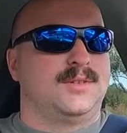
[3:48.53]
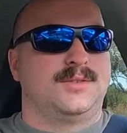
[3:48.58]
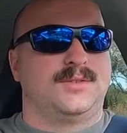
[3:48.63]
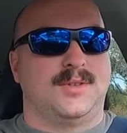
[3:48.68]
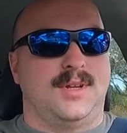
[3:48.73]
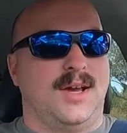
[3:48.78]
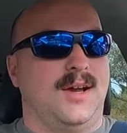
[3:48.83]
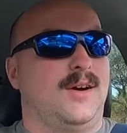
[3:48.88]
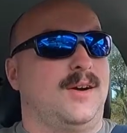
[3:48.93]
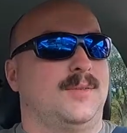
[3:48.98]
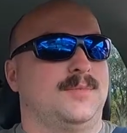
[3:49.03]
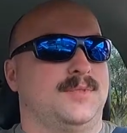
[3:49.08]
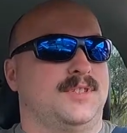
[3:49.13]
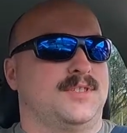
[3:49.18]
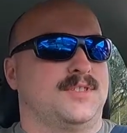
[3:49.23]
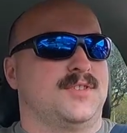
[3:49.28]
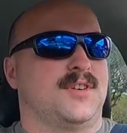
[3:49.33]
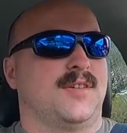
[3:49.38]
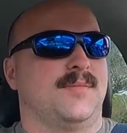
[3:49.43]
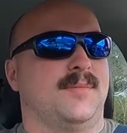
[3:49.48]
So now I'm going
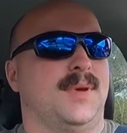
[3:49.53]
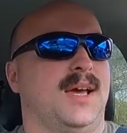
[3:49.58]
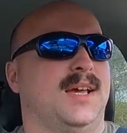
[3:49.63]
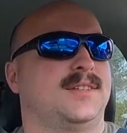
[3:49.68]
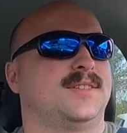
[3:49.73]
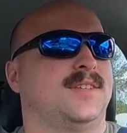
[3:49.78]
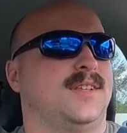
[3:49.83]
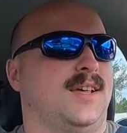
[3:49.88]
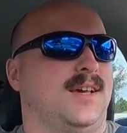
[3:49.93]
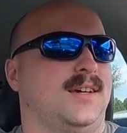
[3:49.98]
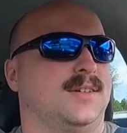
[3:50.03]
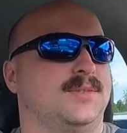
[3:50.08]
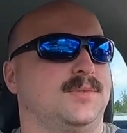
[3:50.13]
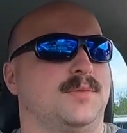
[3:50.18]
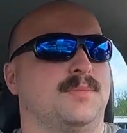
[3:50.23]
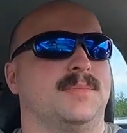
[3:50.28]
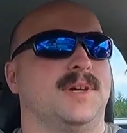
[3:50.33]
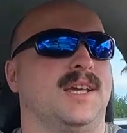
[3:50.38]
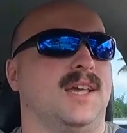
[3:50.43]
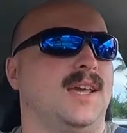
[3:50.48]
to drive back to the house
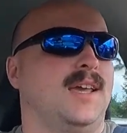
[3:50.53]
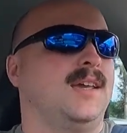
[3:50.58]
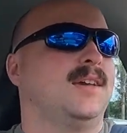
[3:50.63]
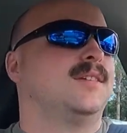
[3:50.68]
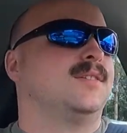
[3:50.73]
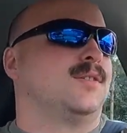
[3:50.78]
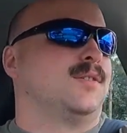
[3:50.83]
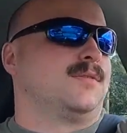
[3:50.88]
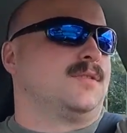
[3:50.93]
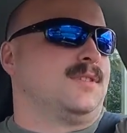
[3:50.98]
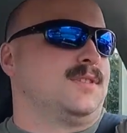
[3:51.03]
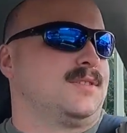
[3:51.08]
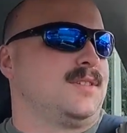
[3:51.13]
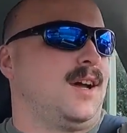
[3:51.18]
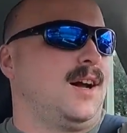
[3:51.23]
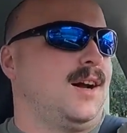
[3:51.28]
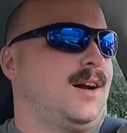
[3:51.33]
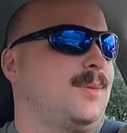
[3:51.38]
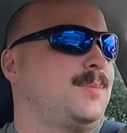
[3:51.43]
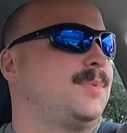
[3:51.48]
with my hand over the
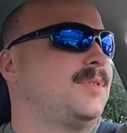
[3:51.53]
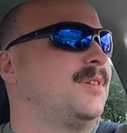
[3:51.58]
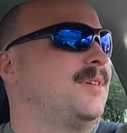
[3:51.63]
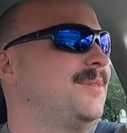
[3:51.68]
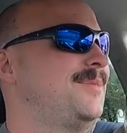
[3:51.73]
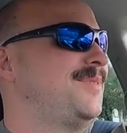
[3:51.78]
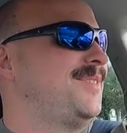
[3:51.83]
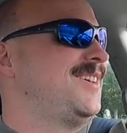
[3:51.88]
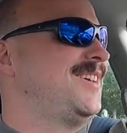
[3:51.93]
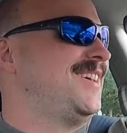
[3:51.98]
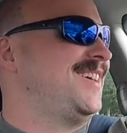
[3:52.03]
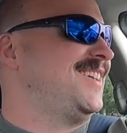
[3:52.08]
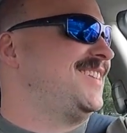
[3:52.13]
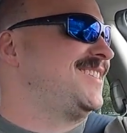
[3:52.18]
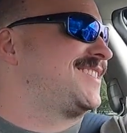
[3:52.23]
top of it,